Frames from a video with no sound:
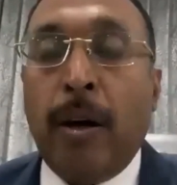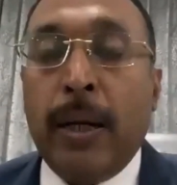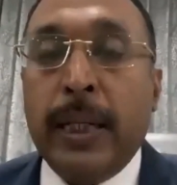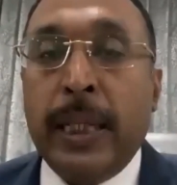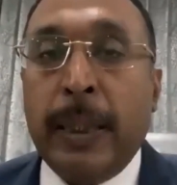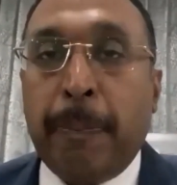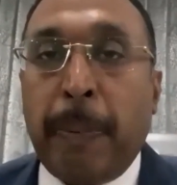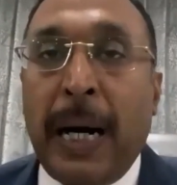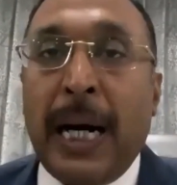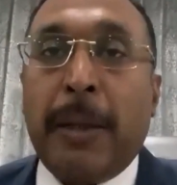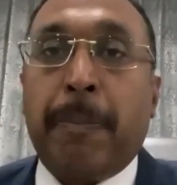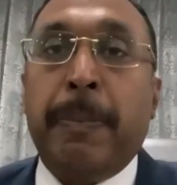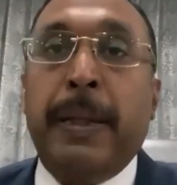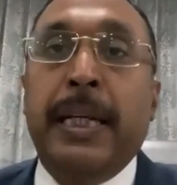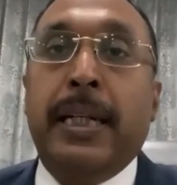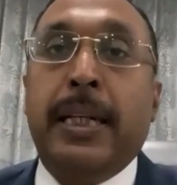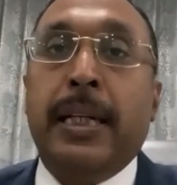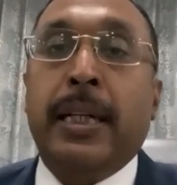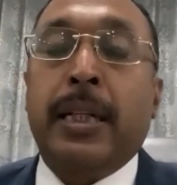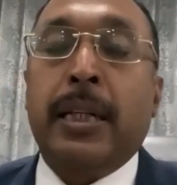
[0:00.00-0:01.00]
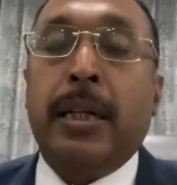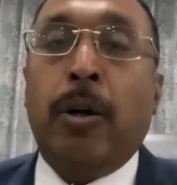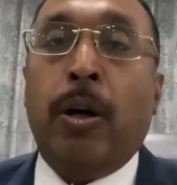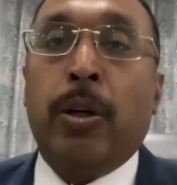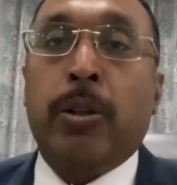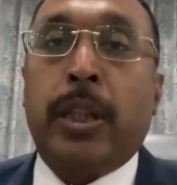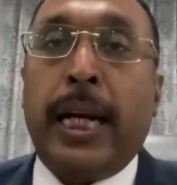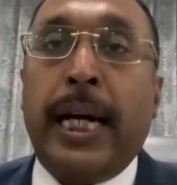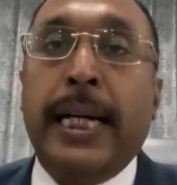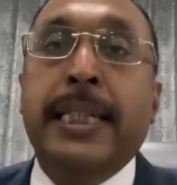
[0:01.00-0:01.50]
department
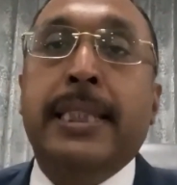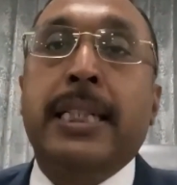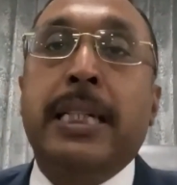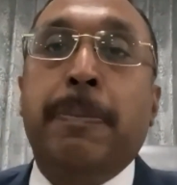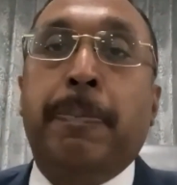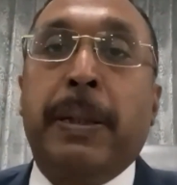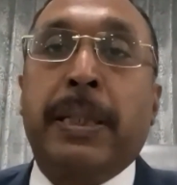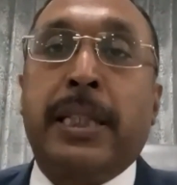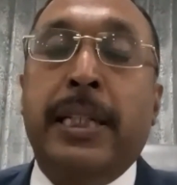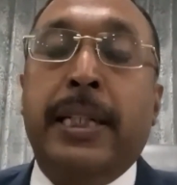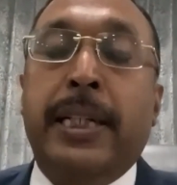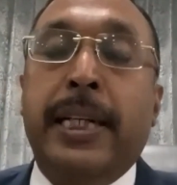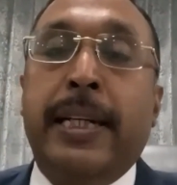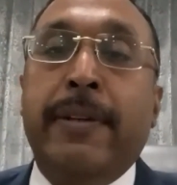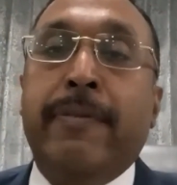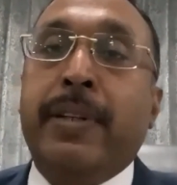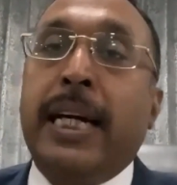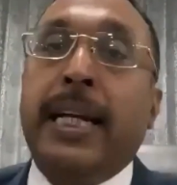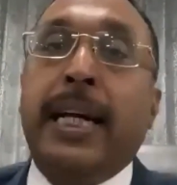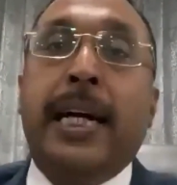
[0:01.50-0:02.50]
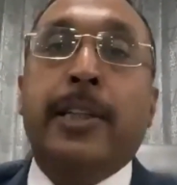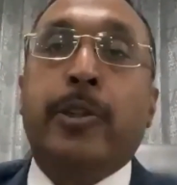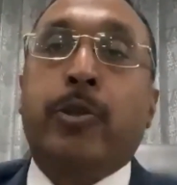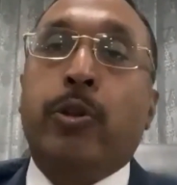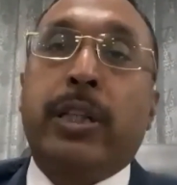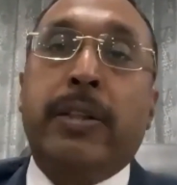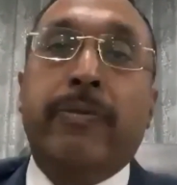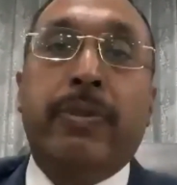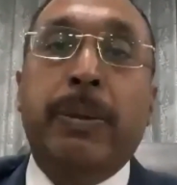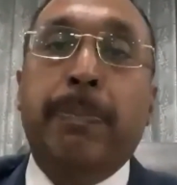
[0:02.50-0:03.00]
authorized representative can also
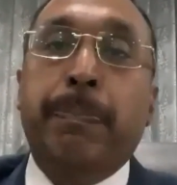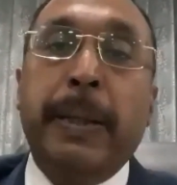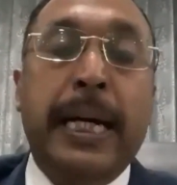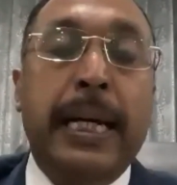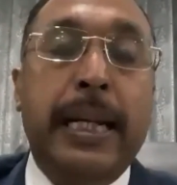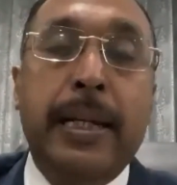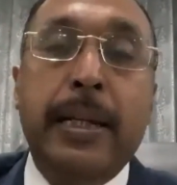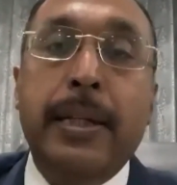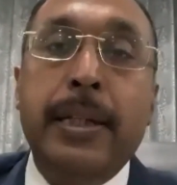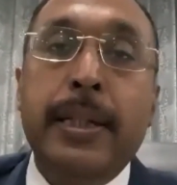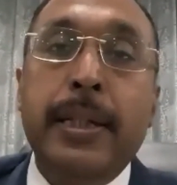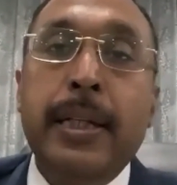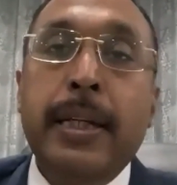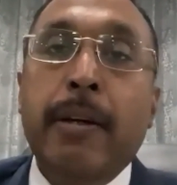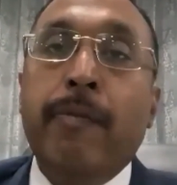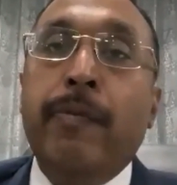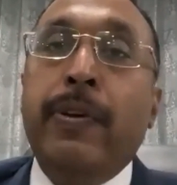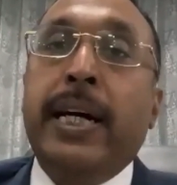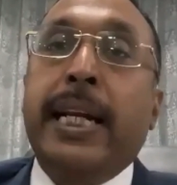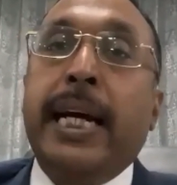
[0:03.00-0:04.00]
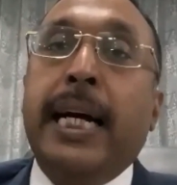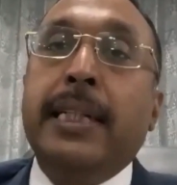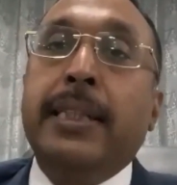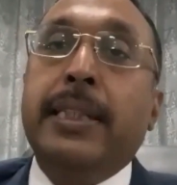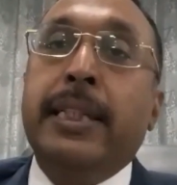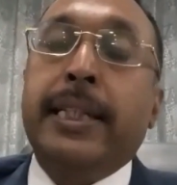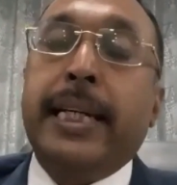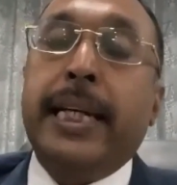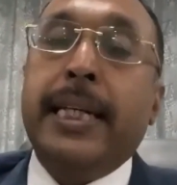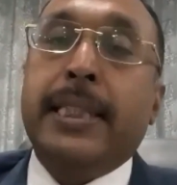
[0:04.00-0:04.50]
give the bail. Whereas
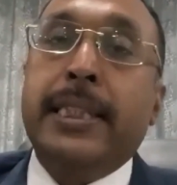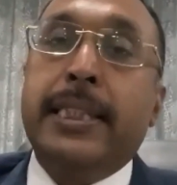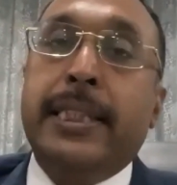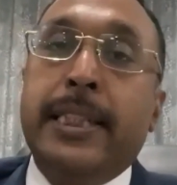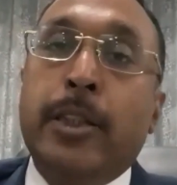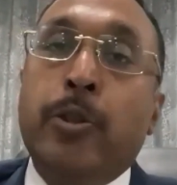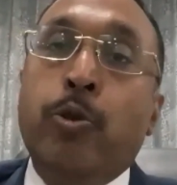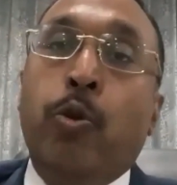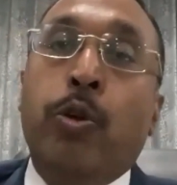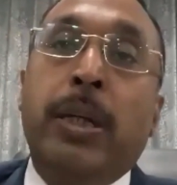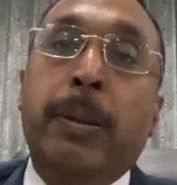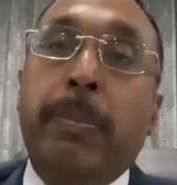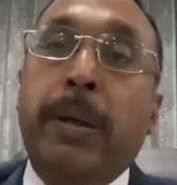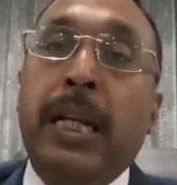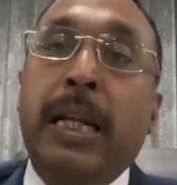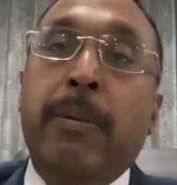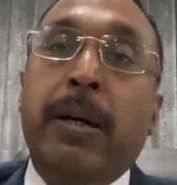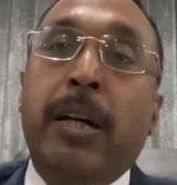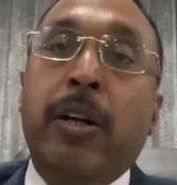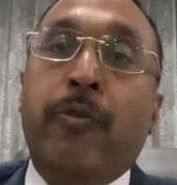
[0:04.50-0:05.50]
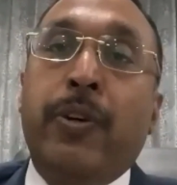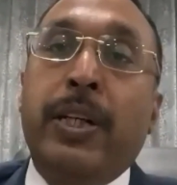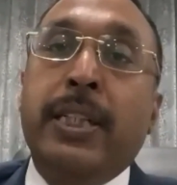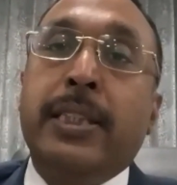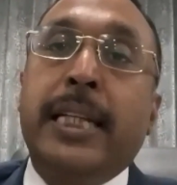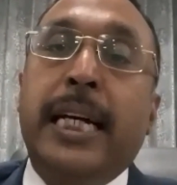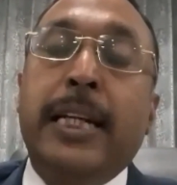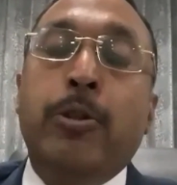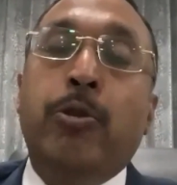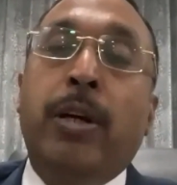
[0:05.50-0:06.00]
in case it is a non-bailable
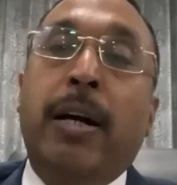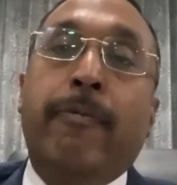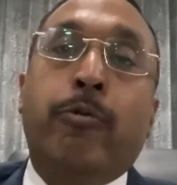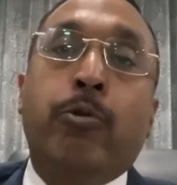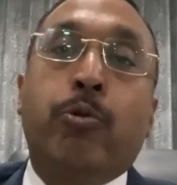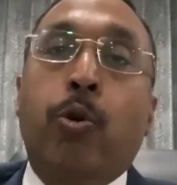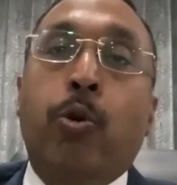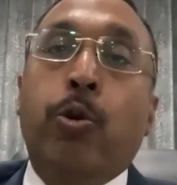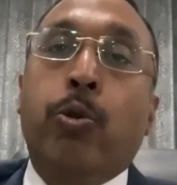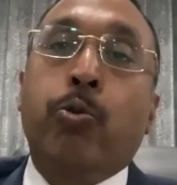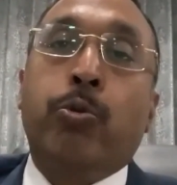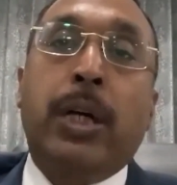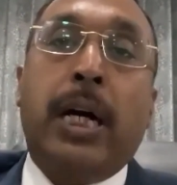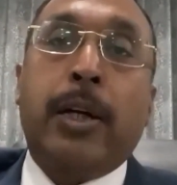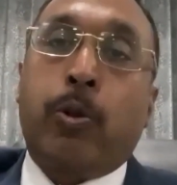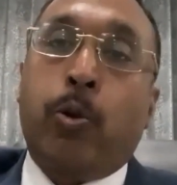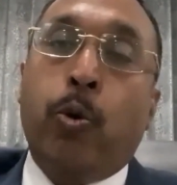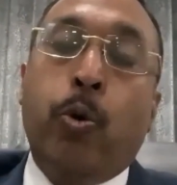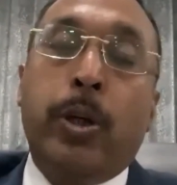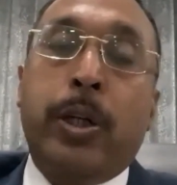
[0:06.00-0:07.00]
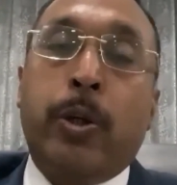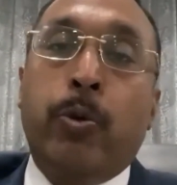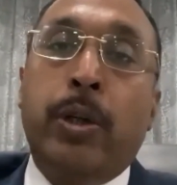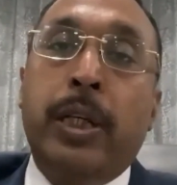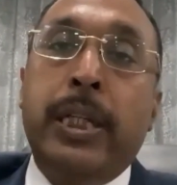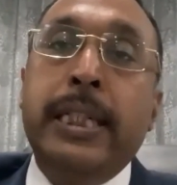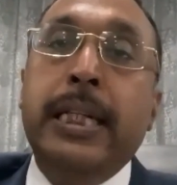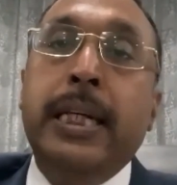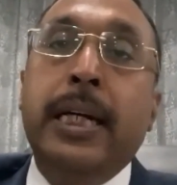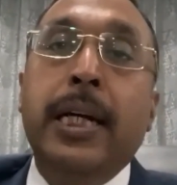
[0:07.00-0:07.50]
offense, then you have to go to the court
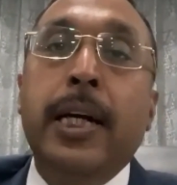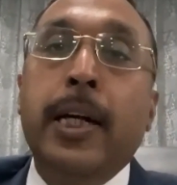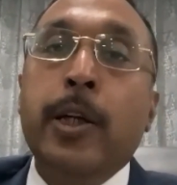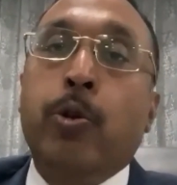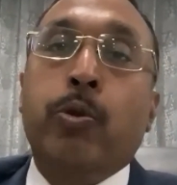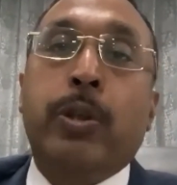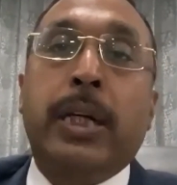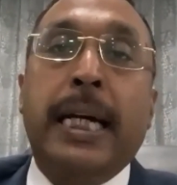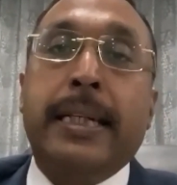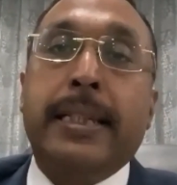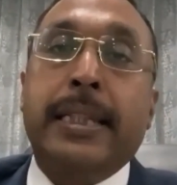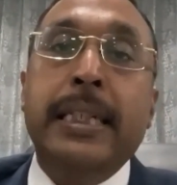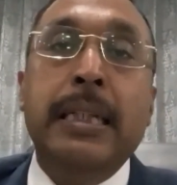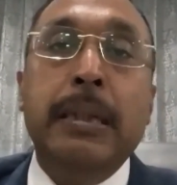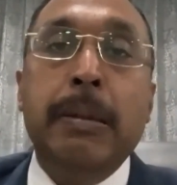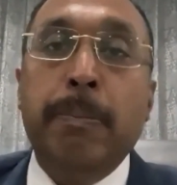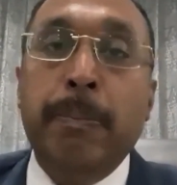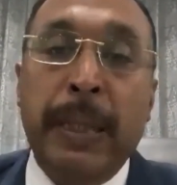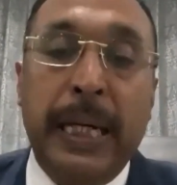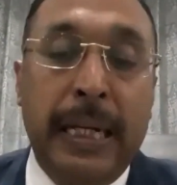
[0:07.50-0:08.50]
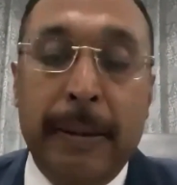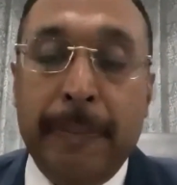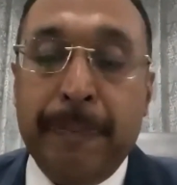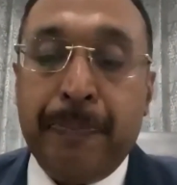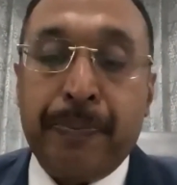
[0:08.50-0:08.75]
only to get the bail.